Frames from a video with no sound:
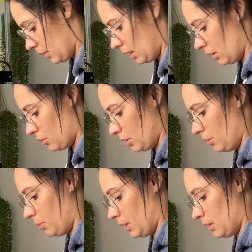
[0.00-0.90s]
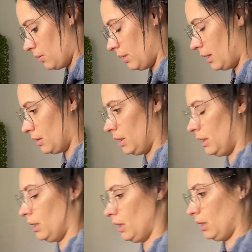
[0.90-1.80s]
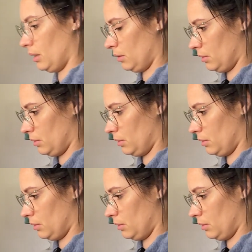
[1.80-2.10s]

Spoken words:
literally was around here.